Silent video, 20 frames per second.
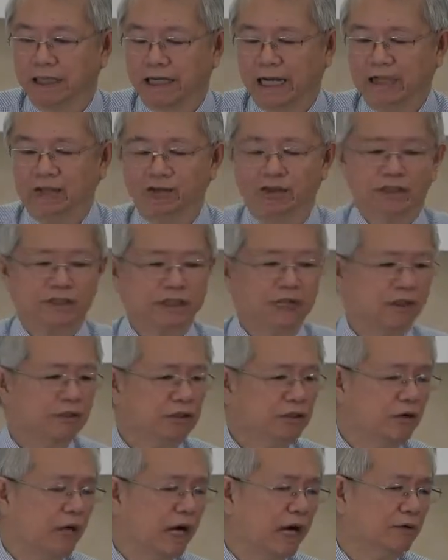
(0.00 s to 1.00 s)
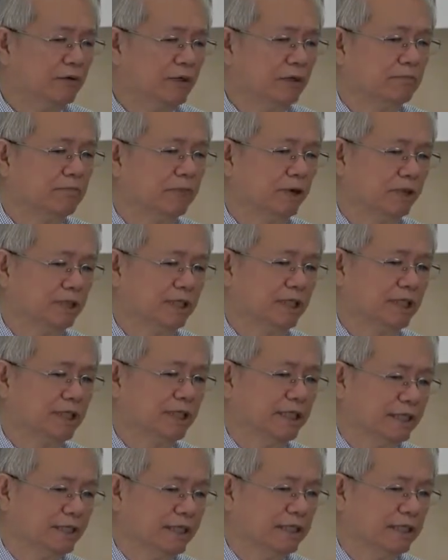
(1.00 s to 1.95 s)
And to tell you how important it